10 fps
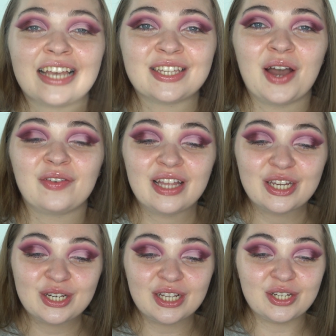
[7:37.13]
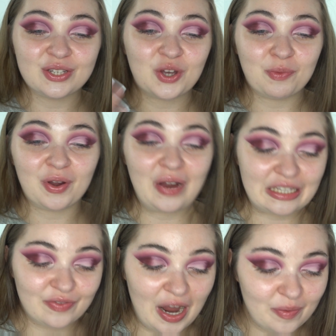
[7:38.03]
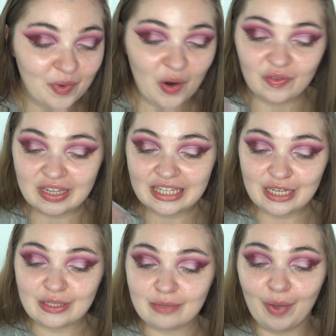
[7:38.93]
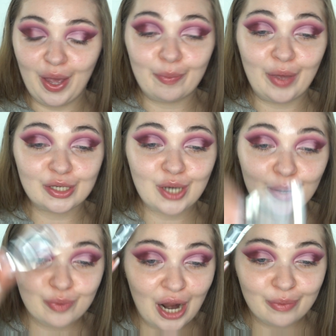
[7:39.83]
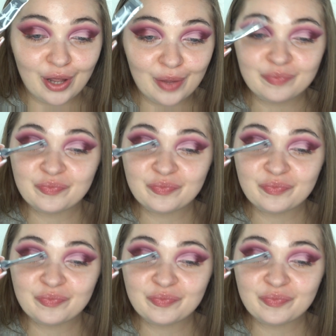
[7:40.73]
so I've literally just cut my crease off camera, obviously using my BH eye primer.